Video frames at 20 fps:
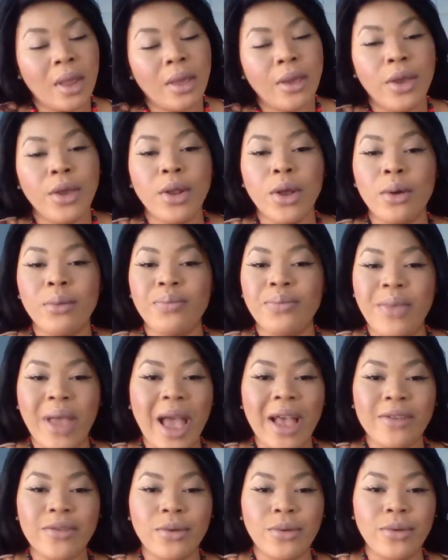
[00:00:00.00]
you know,
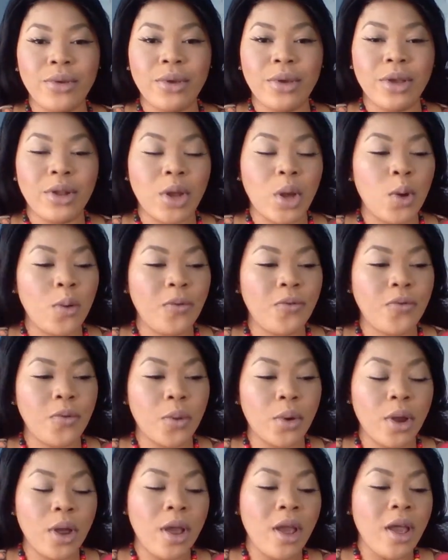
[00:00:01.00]
that's all you can hope
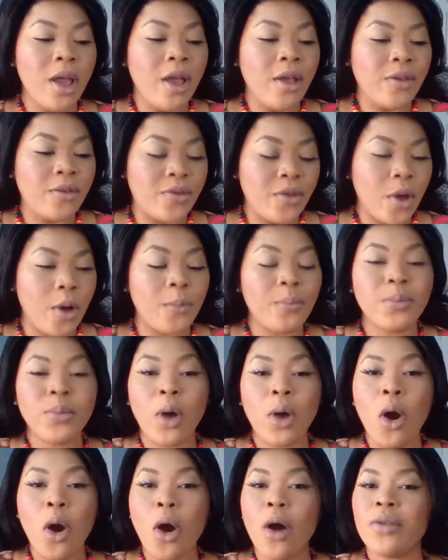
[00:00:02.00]
for. So
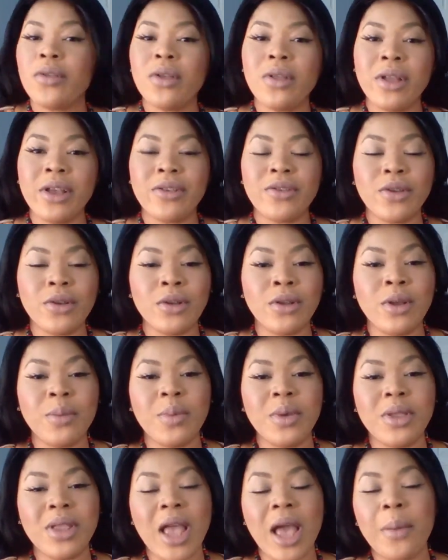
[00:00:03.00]
all the links are going to
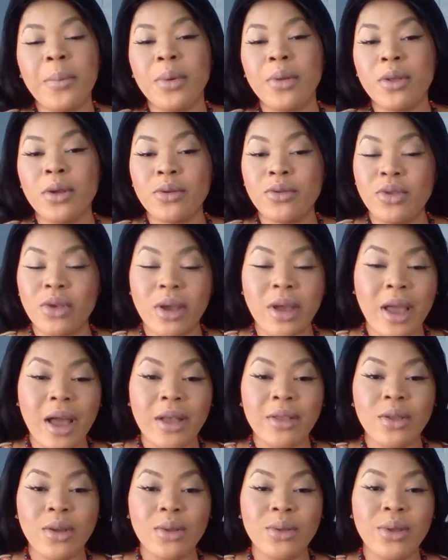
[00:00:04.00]
be down below. Check
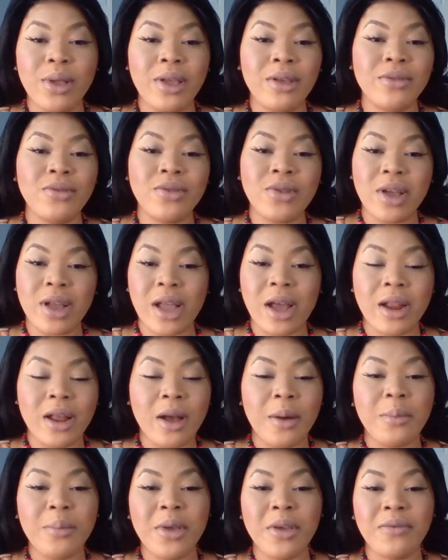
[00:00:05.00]
out the links. Check out
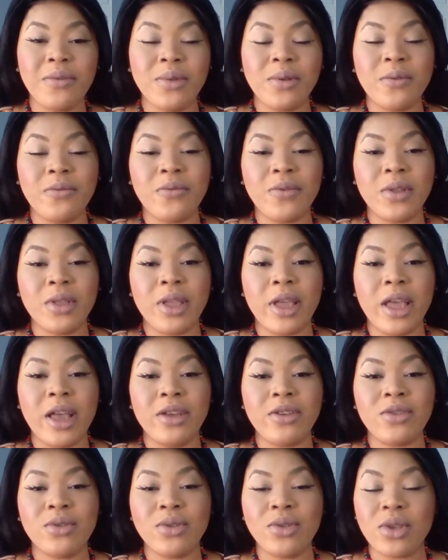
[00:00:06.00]
our Maven
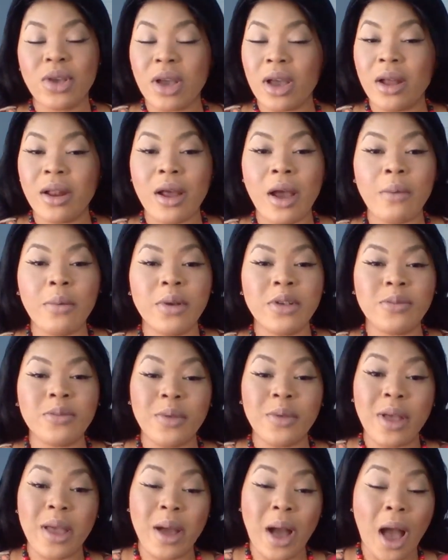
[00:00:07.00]
affiliation. Check out our
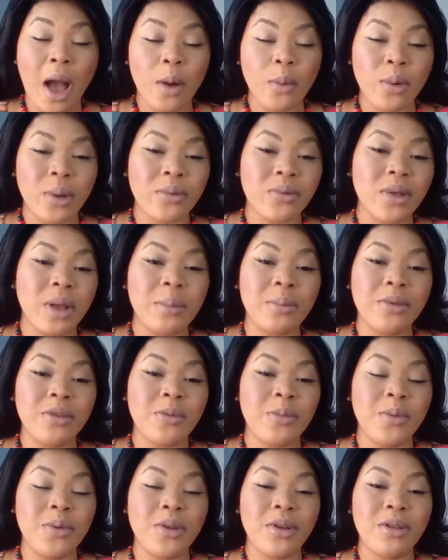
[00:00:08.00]
website,
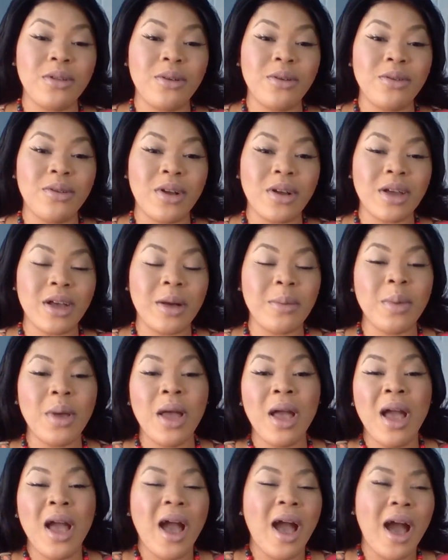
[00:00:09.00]
blissbeautyandglitter.com.
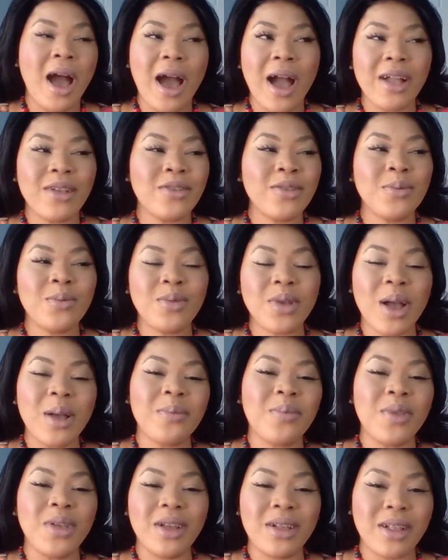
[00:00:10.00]
I
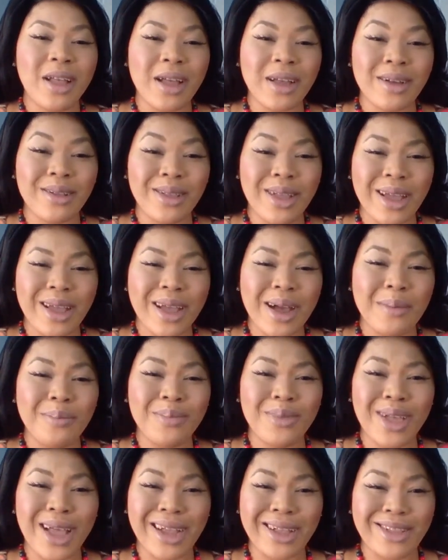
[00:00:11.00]
sometimes think like
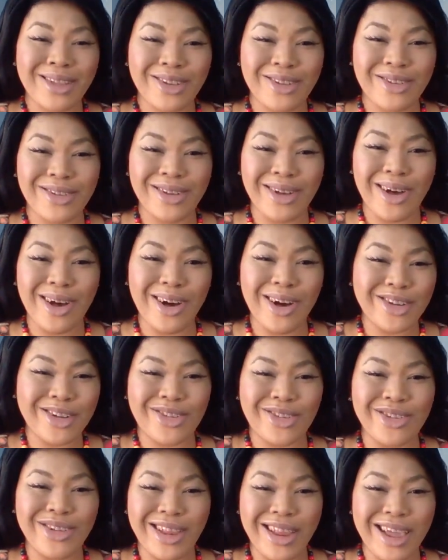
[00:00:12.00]
I'm like this
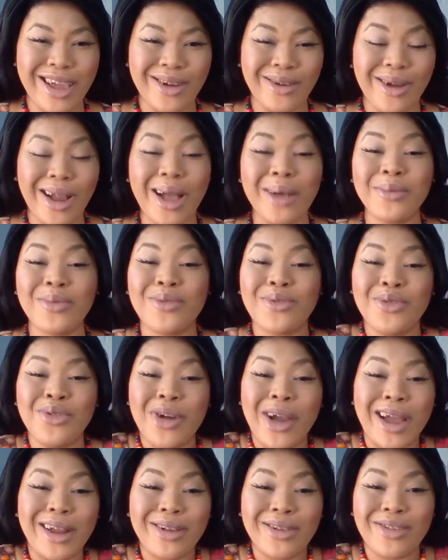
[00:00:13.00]
auctioneer. I'm
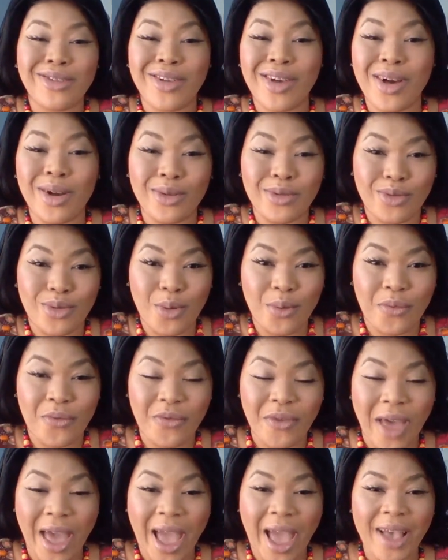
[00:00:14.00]
trying to talk so
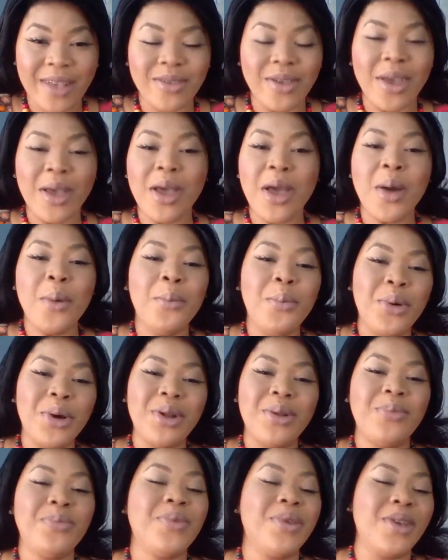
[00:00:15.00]
fast,
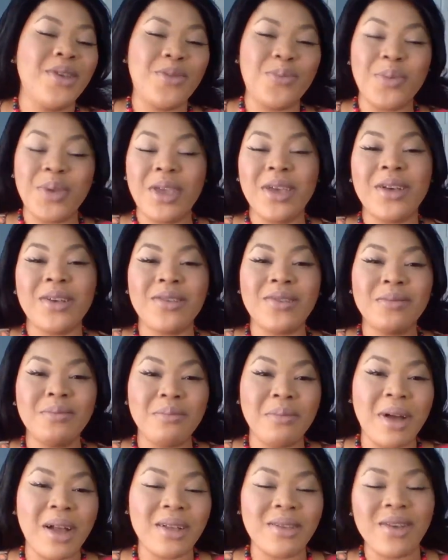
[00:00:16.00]
but it's because
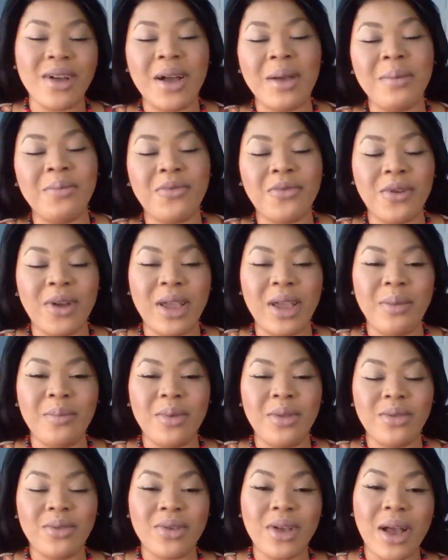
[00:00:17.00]
my time
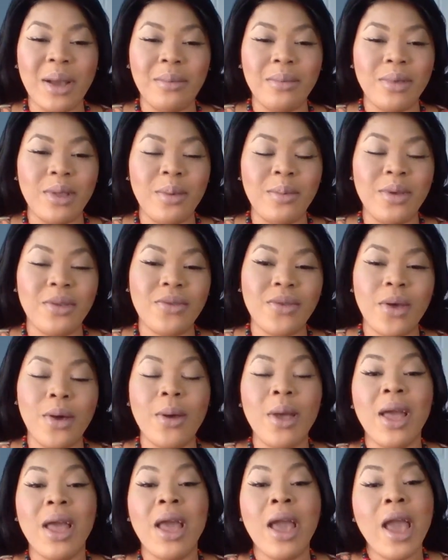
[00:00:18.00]
frame and time limit.
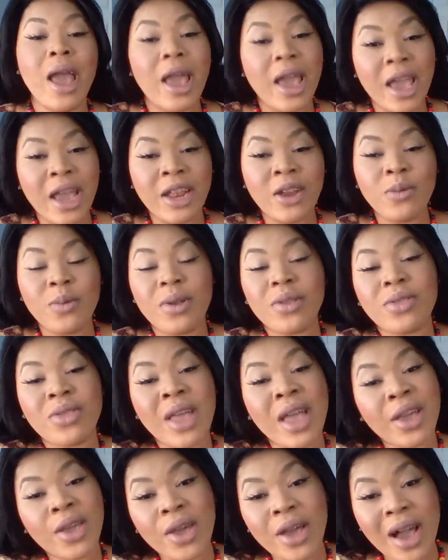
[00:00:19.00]
So anyway,
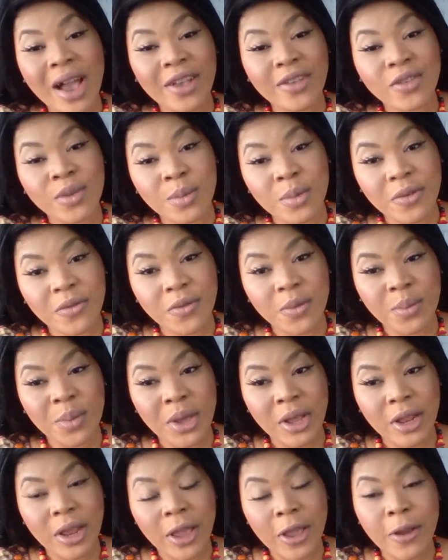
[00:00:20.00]
thank you guys so much for
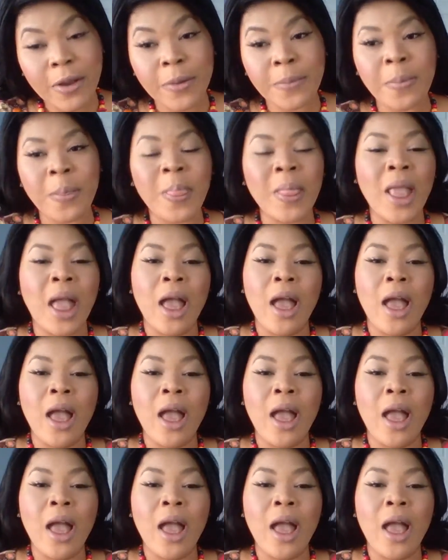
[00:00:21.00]
being here.